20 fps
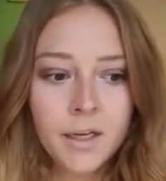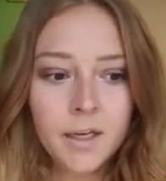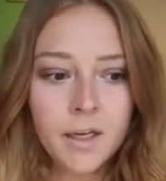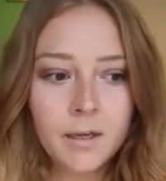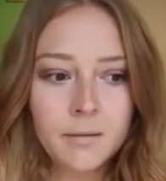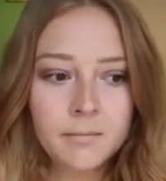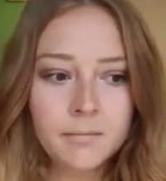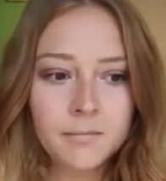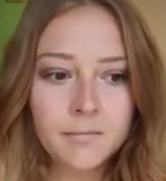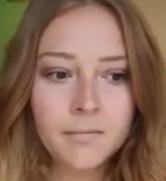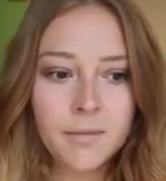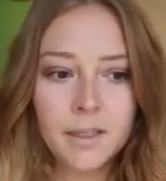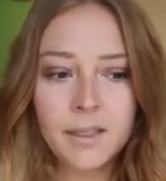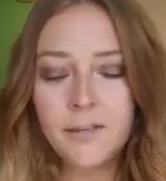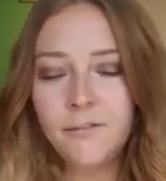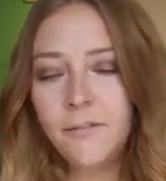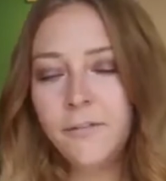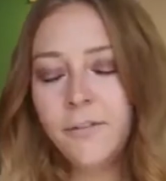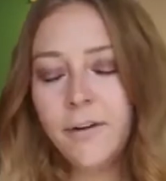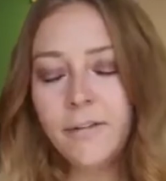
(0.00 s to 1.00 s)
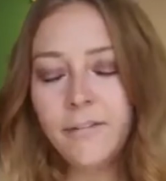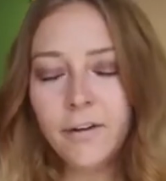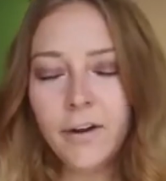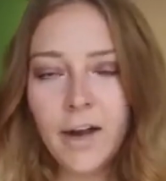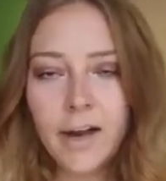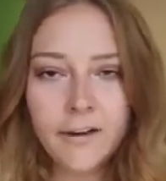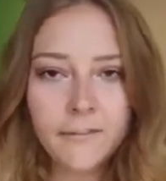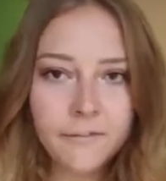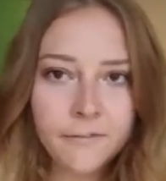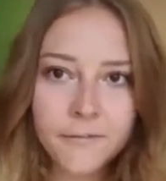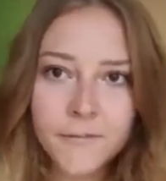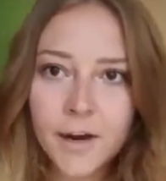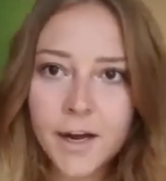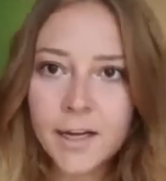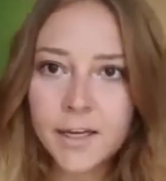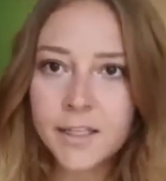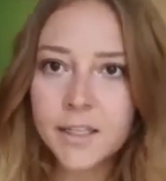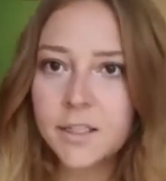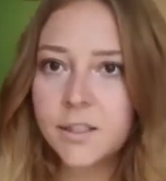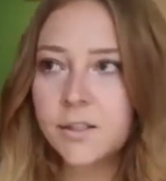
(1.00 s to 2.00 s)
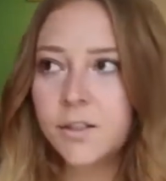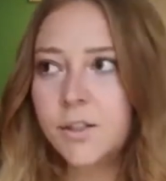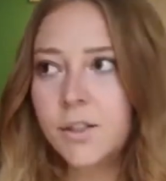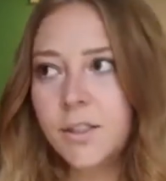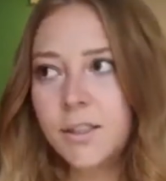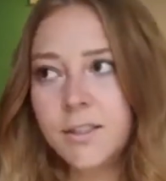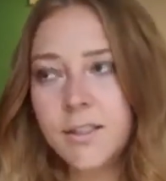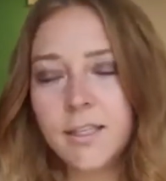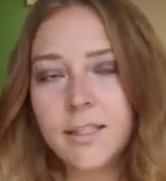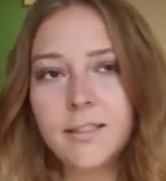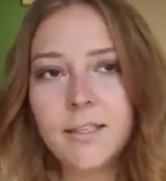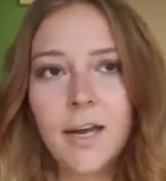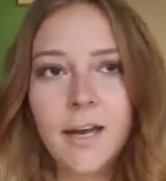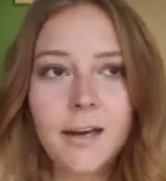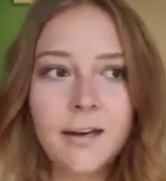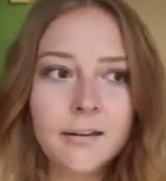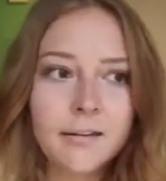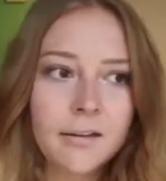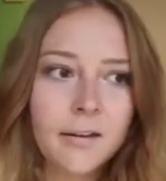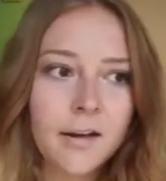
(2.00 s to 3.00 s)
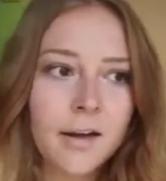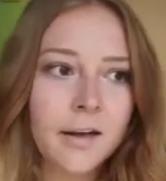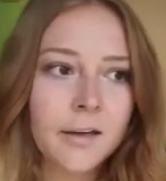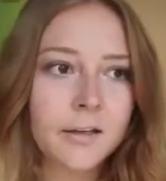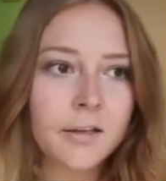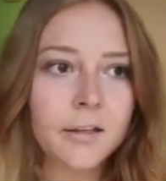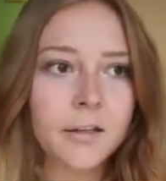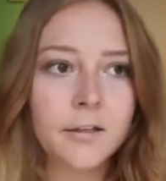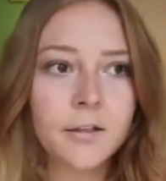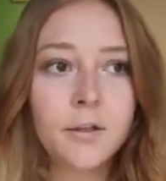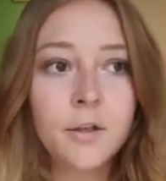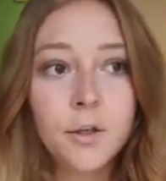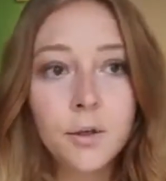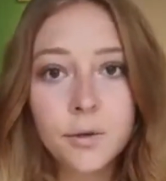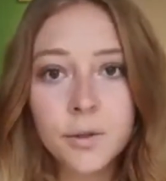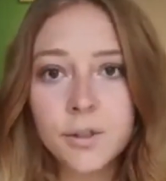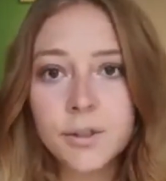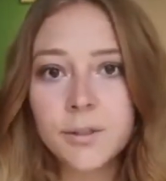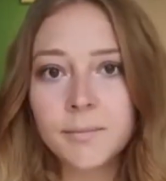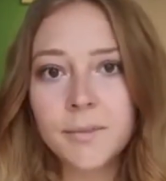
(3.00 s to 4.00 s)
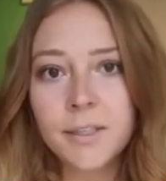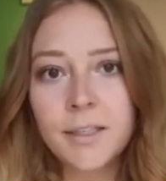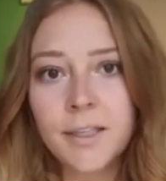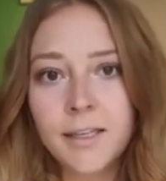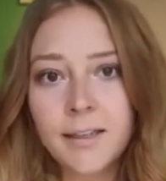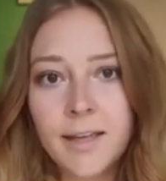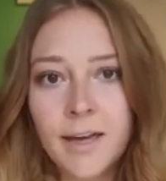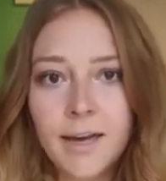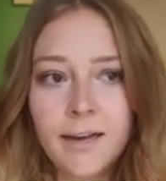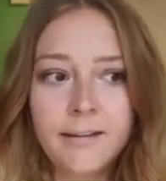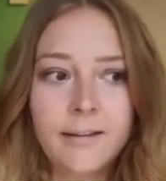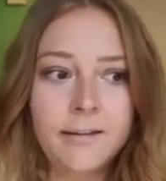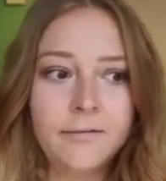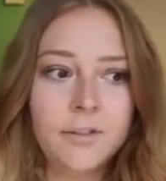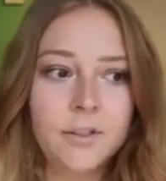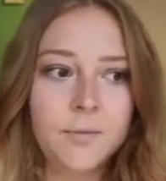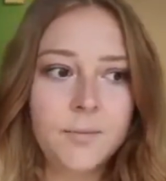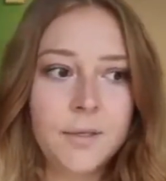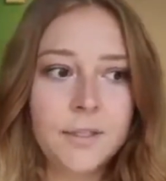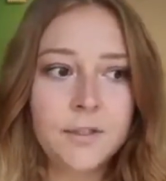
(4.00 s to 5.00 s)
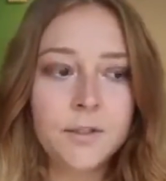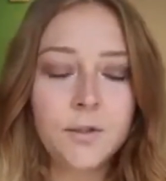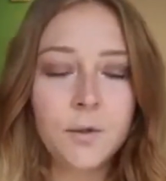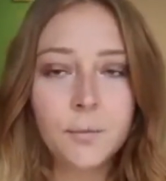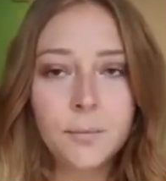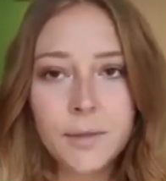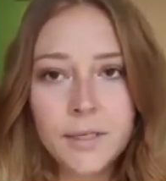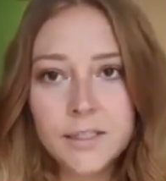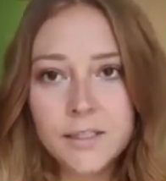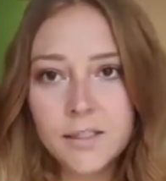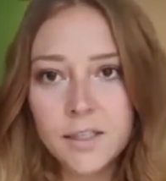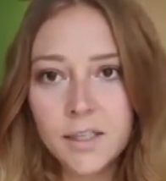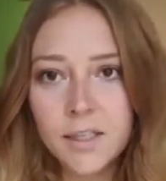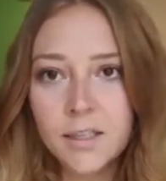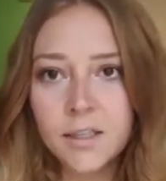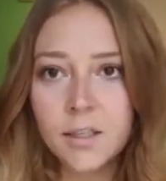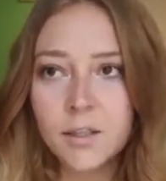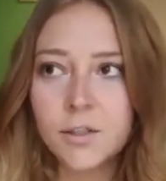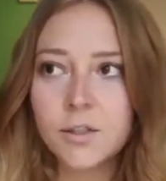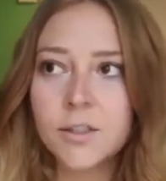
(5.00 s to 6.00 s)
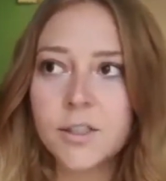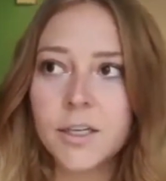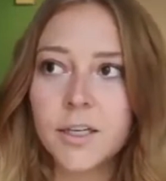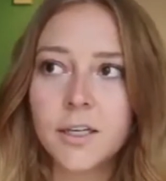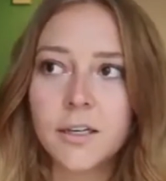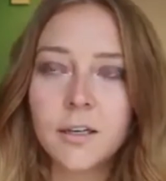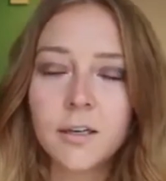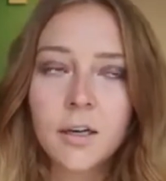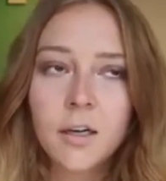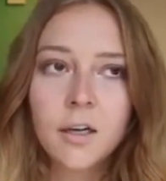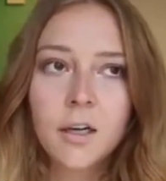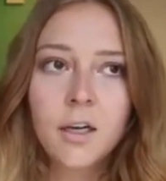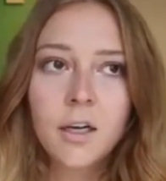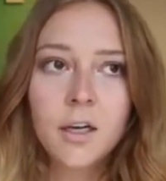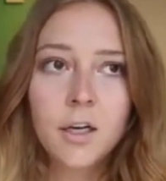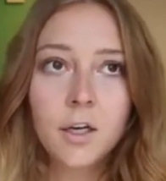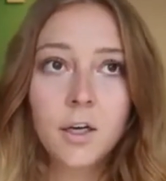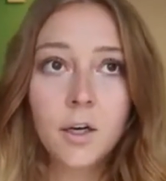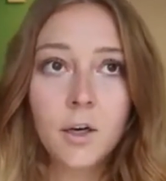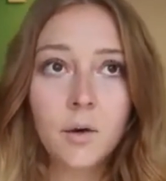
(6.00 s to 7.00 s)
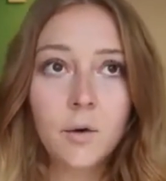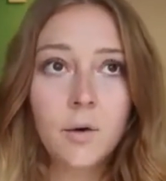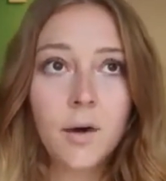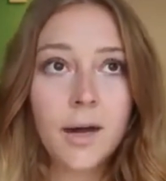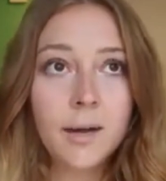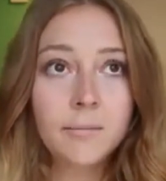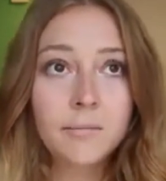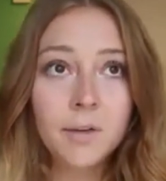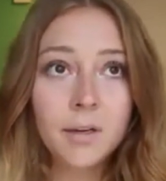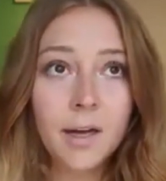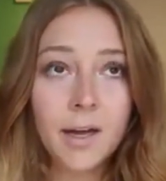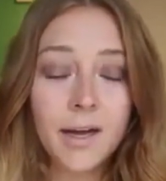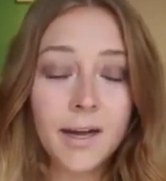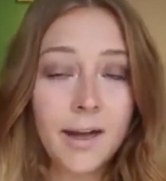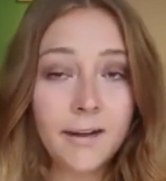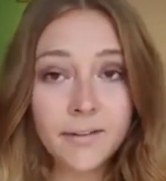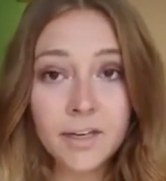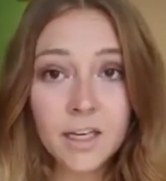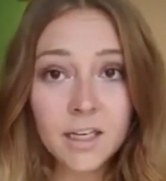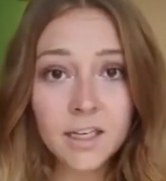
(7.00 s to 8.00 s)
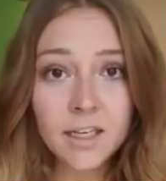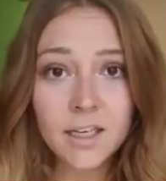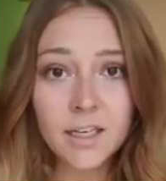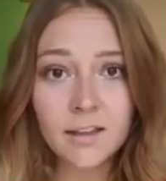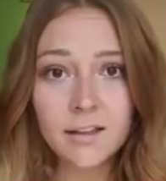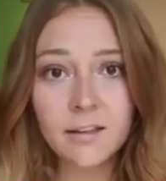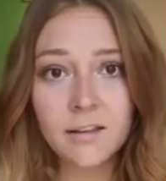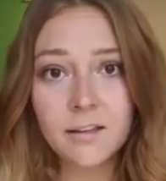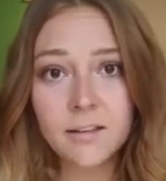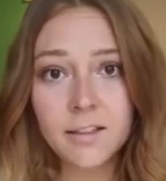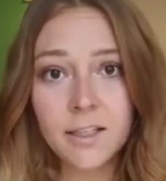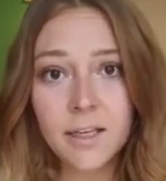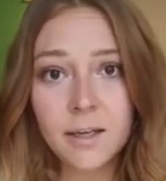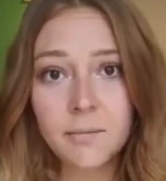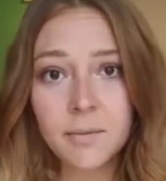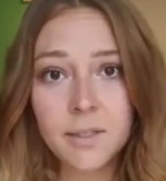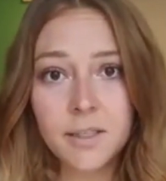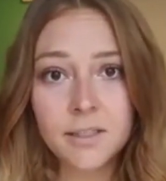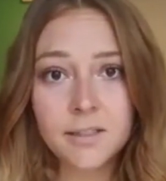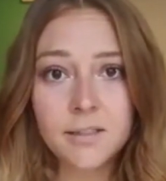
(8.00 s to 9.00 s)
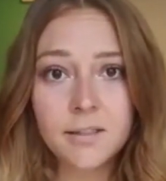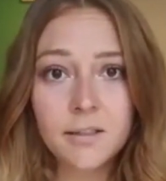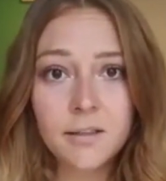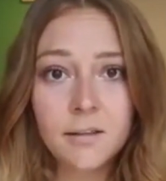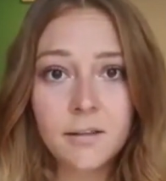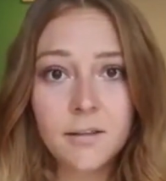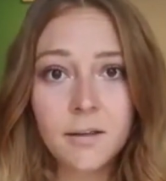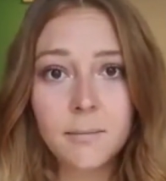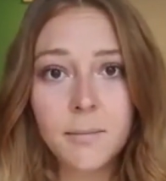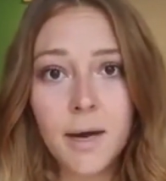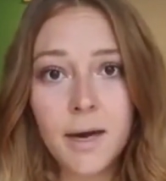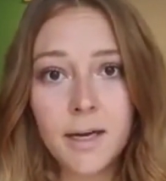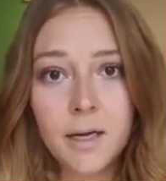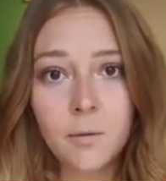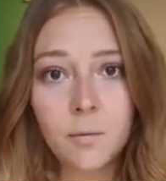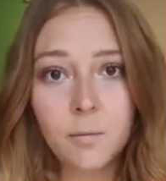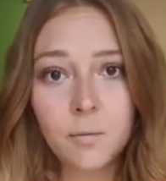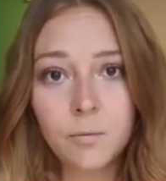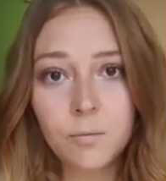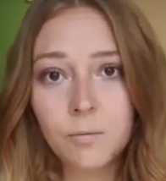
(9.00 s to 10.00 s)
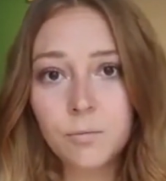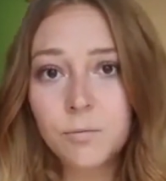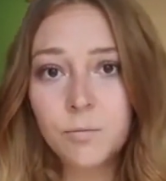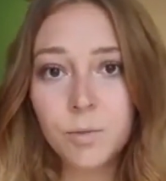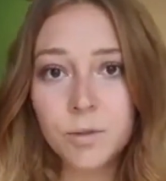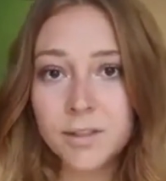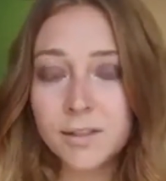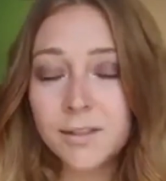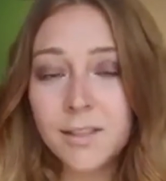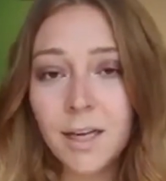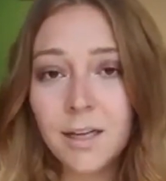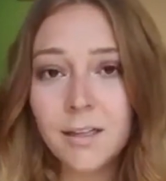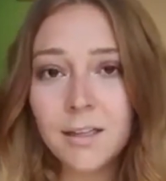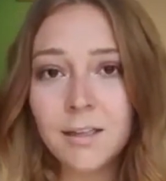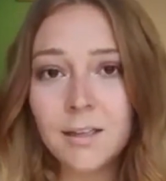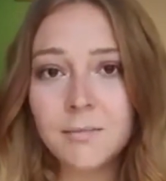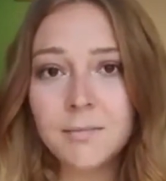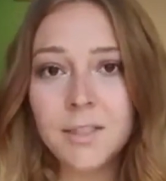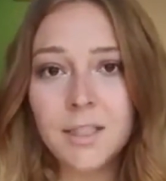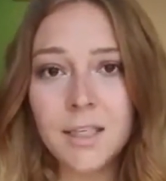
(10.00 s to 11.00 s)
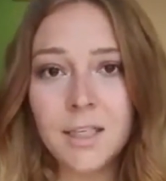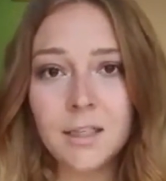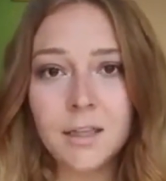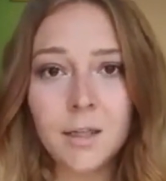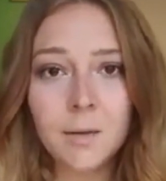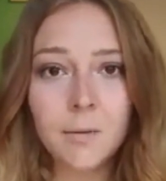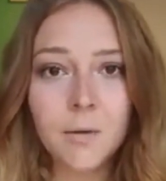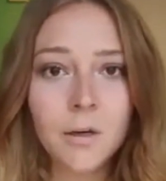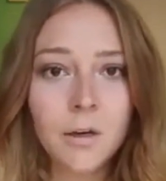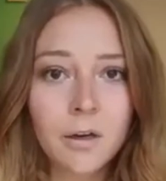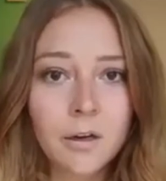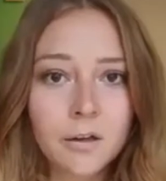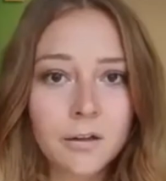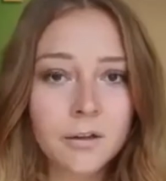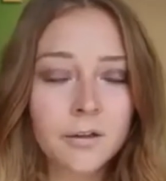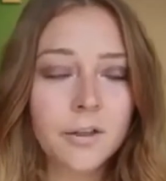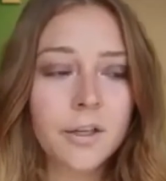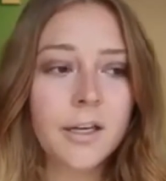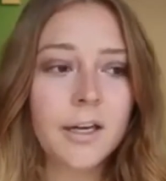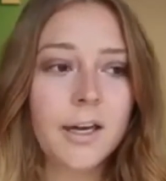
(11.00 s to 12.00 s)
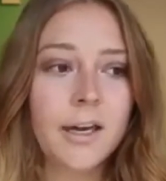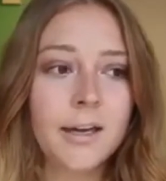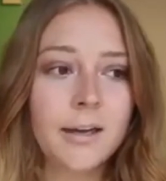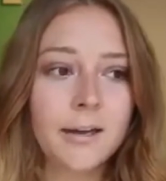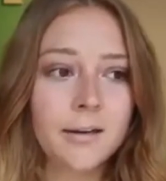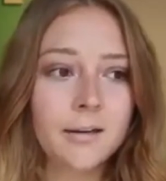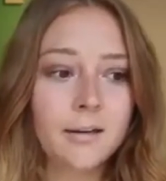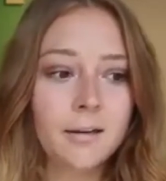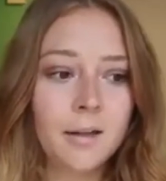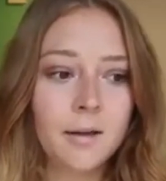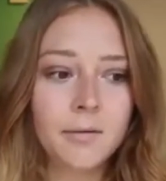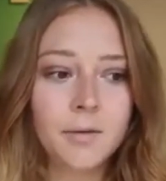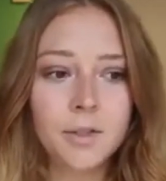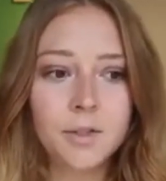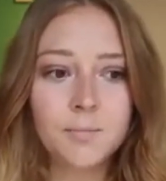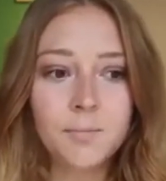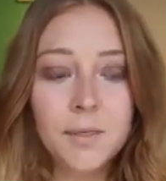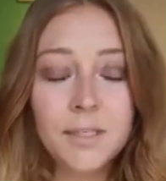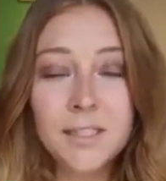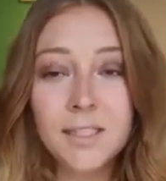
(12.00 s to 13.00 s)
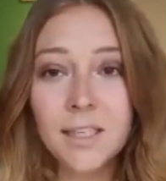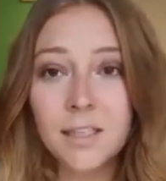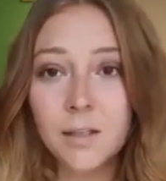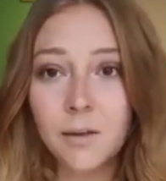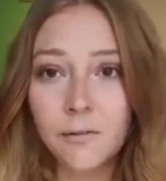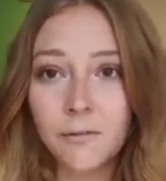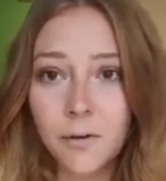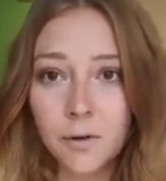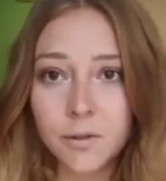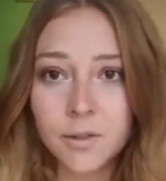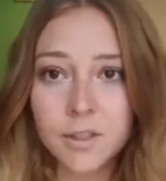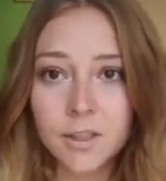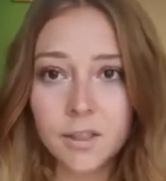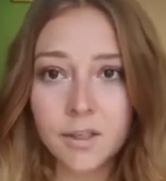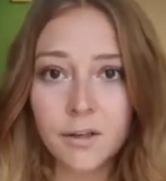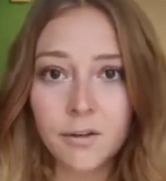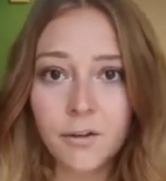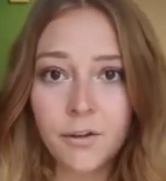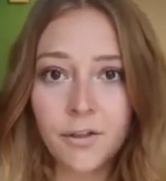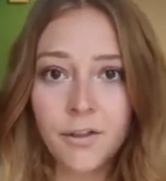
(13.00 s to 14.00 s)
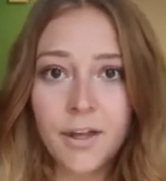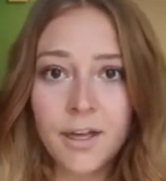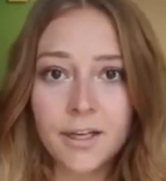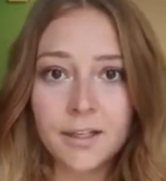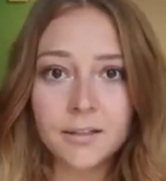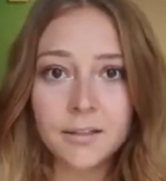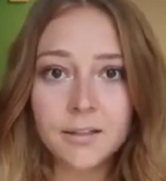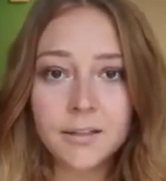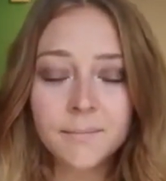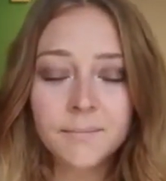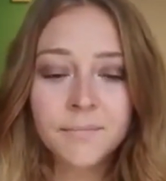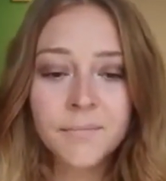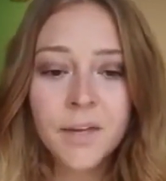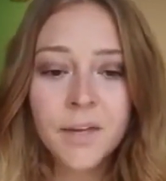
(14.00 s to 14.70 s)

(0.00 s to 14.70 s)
if you've ever had a friend and it's 10 o'clock or noon or something like that, and they've just been so busy and they're just I haven't eaten anything all day because their body wasn't telling them to eat. They weren't hungry and they were just busy and they were focused on other things.